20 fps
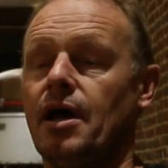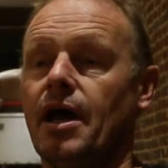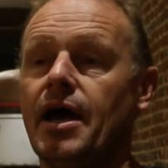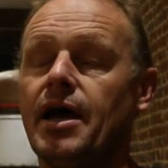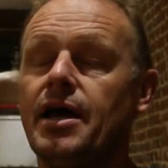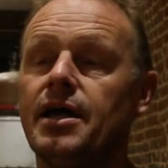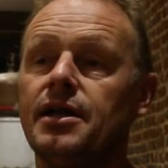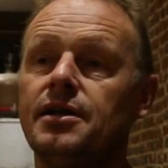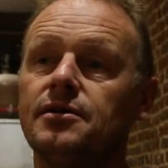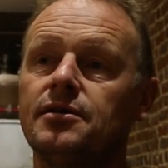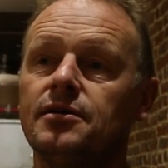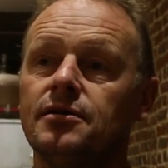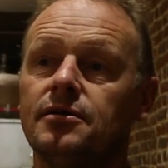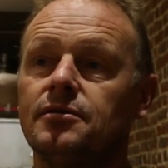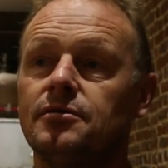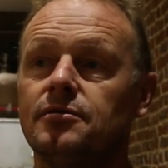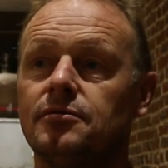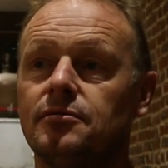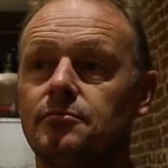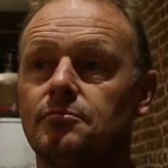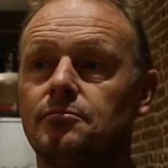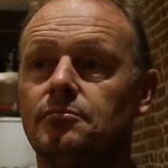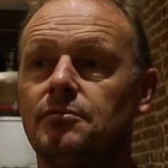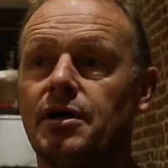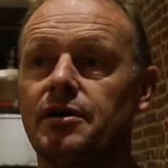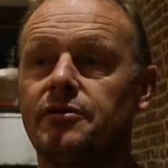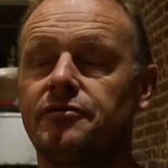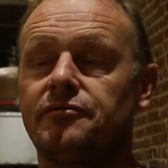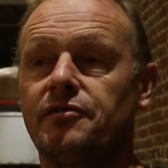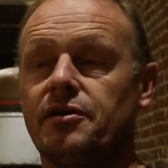And
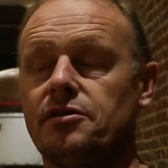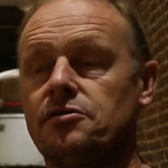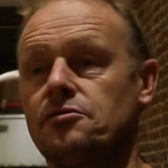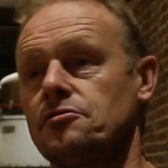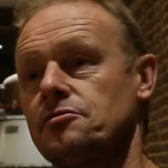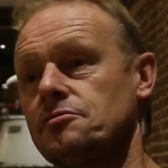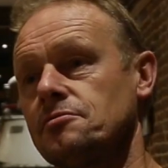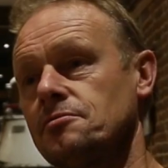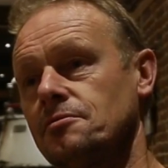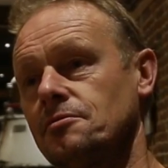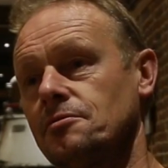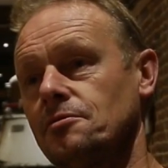my father